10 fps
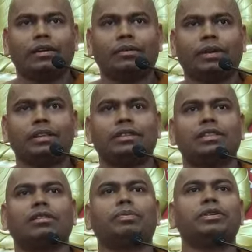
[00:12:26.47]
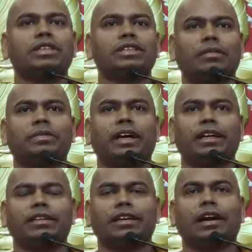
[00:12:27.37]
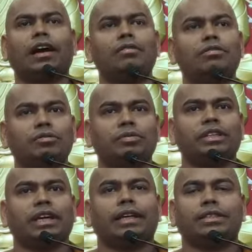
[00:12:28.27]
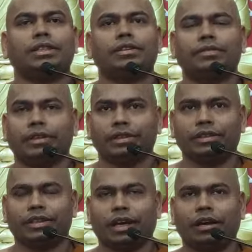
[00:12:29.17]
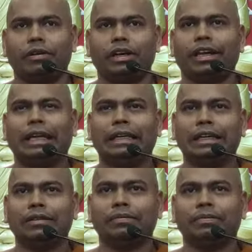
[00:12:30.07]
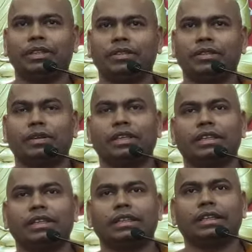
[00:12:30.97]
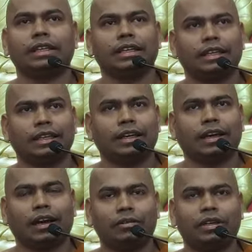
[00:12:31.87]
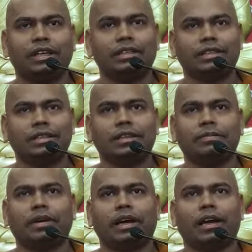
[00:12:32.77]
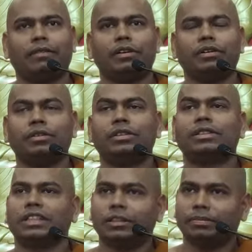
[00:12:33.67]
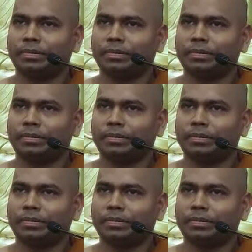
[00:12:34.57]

Well, just opposite of that, how do we achieve this? How I can live peacefully? How can sleep? I have a good sleep.